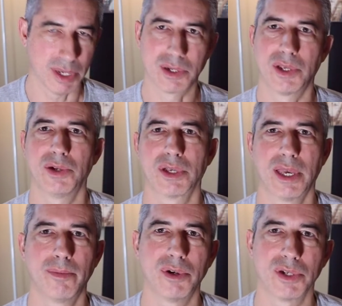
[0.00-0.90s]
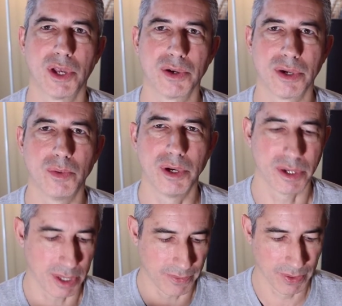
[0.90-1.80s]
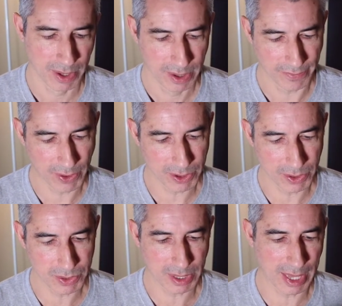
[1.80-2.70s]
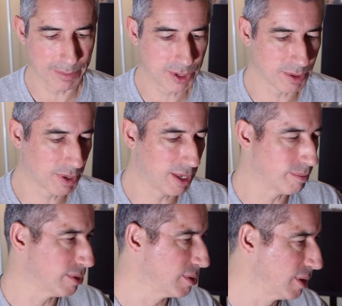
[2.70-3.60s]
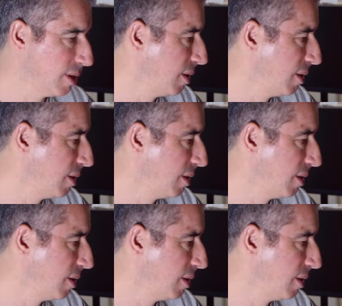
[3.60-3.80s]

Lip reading: the external keyboard is not going to work. You've got to use the laptop keyboard.